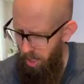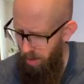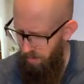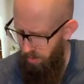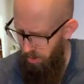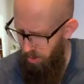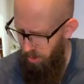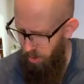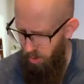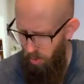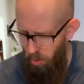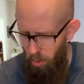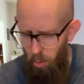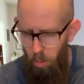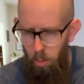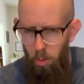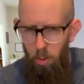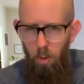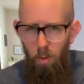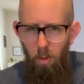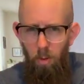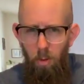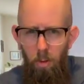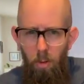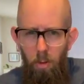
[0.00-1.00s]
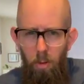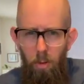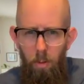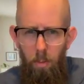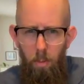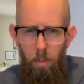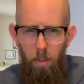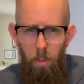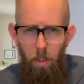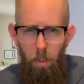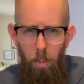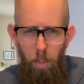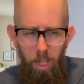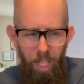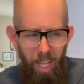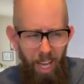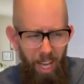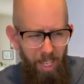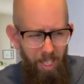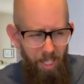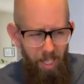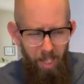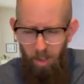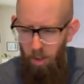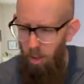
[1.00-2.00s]
kind of a durable
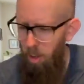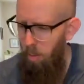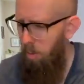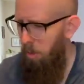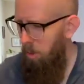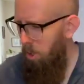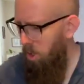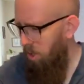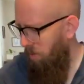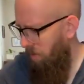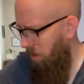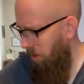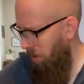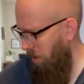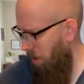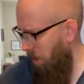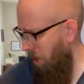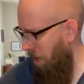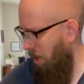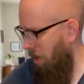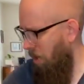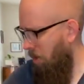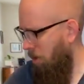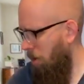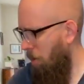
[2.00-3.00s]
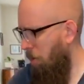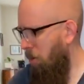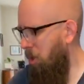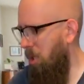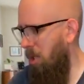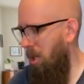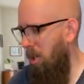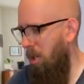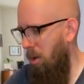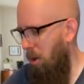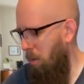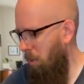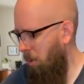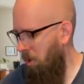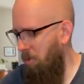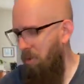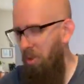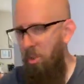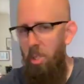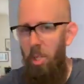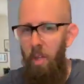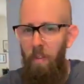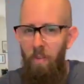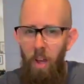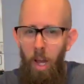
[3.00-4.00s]
plastic almost. Feel that. It almost
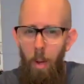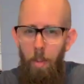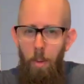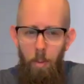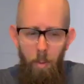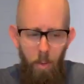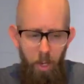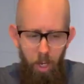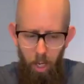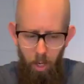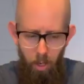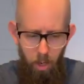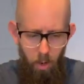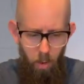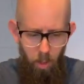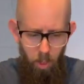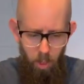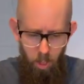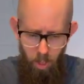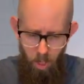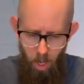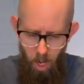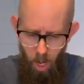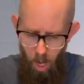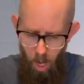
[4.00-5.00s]
feels like fabric, but I know it's